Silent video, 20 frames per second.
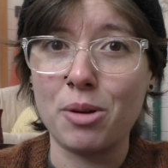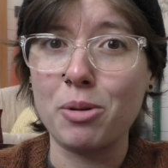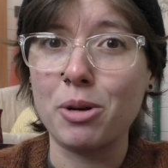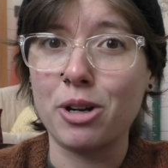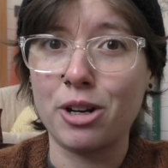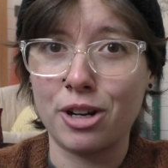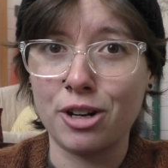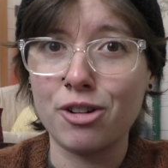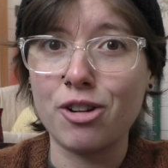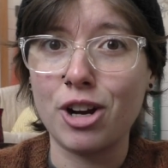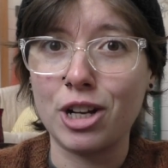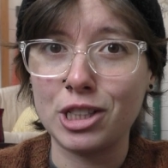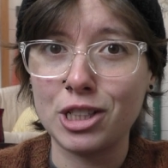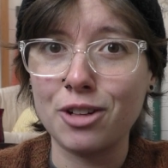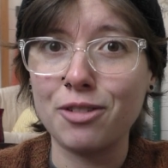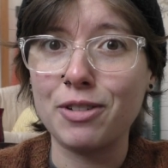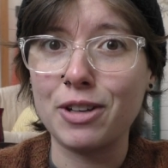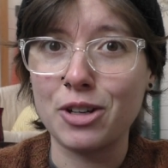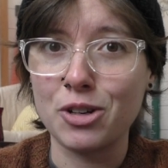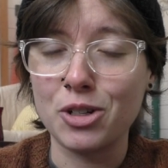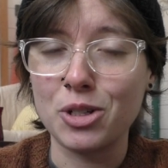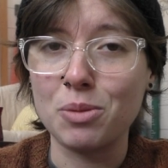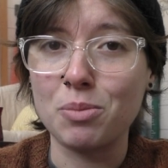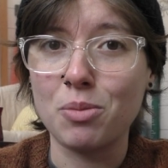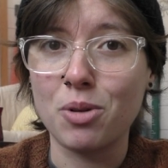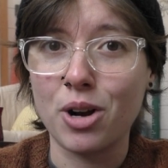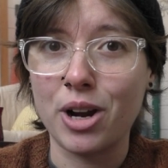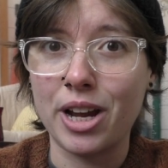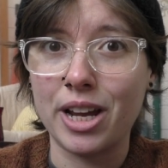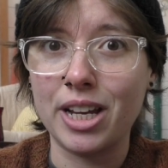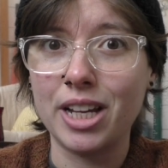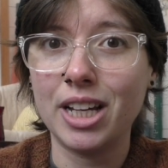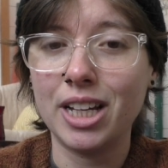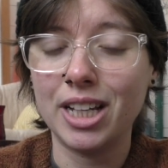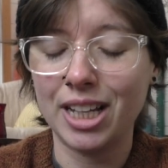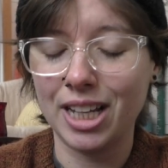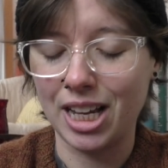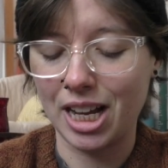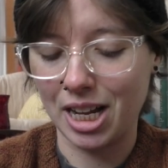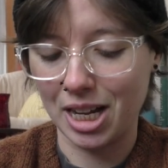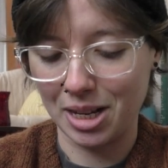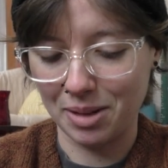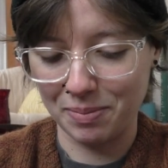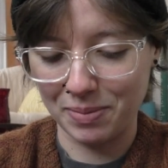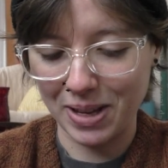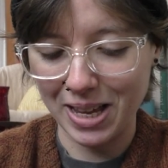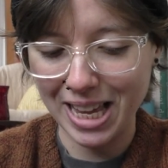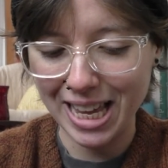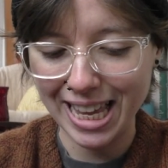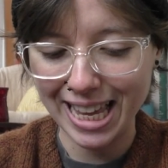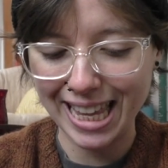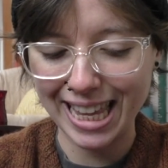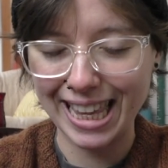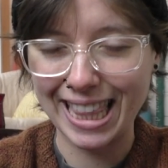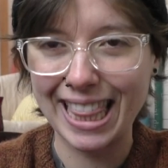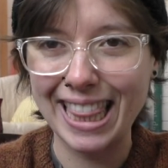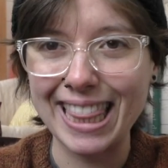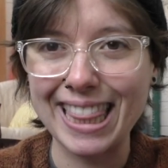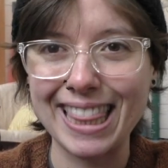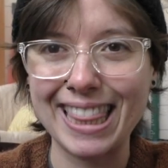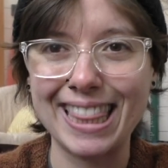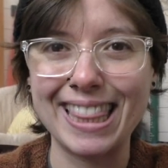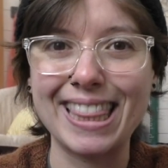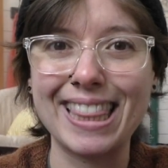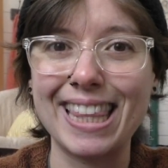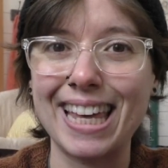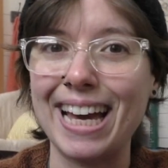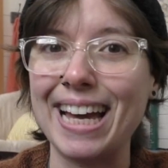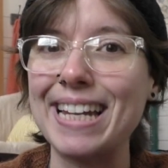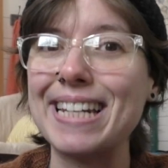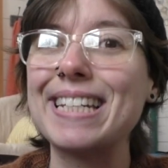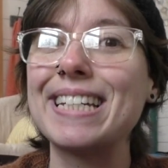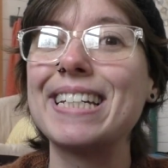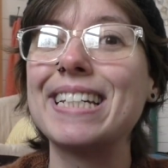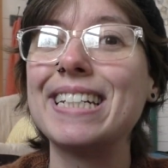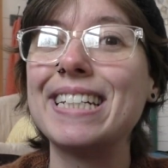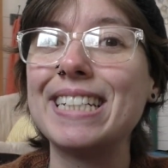We're gonna cross our fingers and pray that